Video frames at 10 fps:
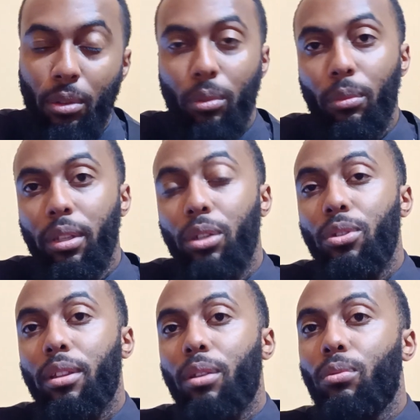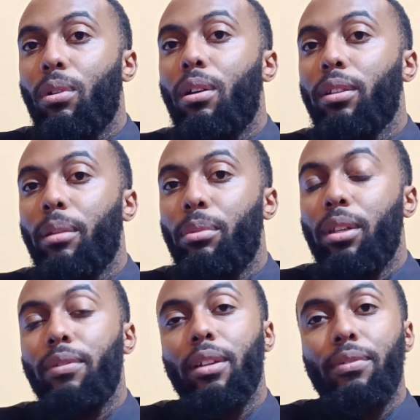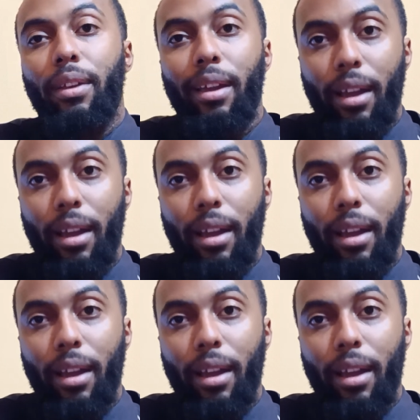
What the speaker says: and when they do something wrong, they believe that if they